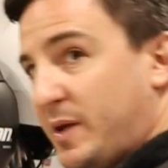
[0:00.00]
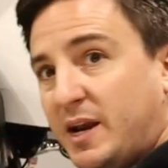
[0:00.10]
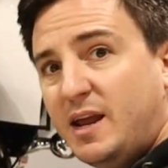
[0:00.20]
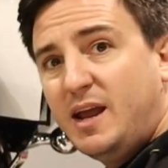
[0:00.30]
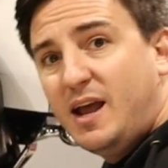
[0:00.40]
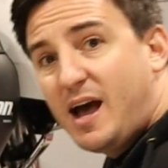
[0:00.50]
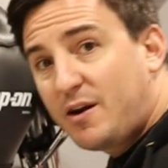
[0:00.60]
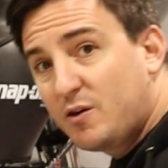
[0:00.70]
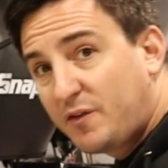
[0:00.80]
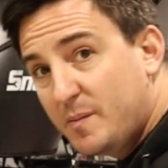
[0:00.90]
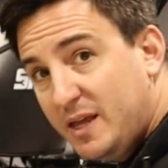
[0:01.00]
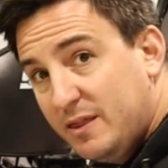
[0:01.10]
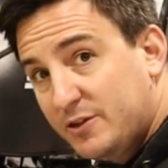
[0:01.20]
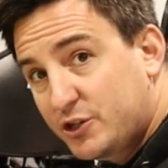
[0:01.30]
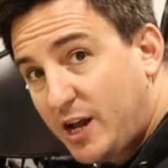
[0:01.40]
And I don't know if I'm
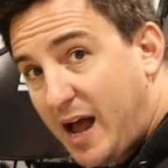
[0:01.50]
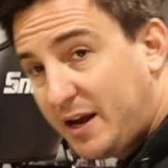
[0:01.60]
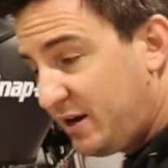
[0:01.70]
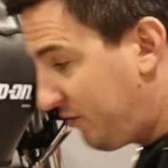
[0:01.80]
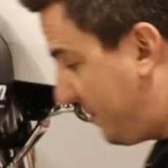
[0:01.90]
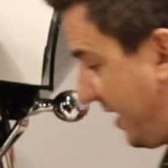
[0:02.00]
in the shot here with